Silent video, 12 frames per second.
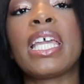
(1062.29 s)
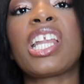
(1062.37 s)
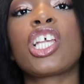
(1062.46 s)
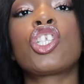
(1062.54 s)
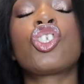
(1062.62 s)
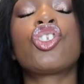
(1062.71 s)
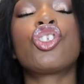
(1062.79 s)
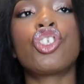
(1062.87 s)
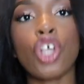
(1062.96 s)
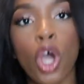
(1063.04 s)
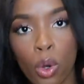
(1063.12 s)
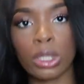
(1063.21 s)
It is
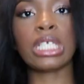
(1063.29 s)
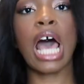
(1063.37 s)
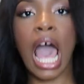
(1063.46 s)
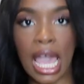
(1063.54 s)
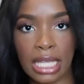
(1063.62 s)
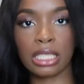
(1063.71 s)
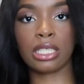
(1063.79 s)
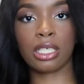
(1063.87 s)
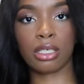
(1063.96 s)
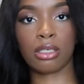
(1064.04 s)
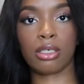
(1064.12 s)
so tight.